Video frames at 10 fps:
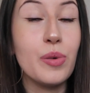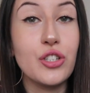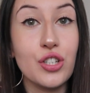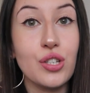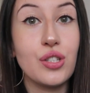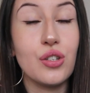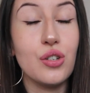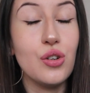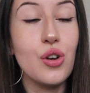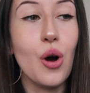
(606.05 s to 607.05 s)
but just
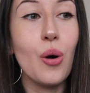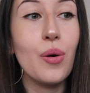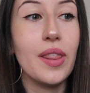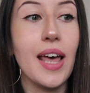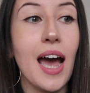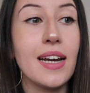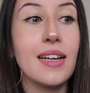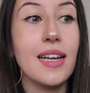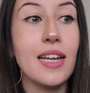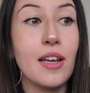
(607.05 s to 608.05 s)
know that
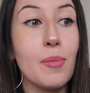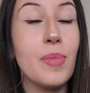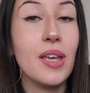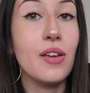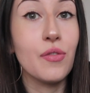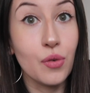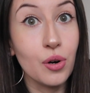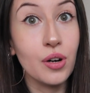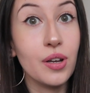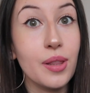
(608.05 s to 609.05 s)
it can be
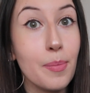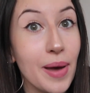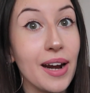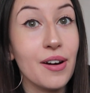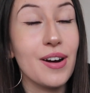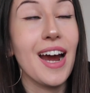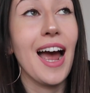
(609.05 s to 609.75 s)
for the better.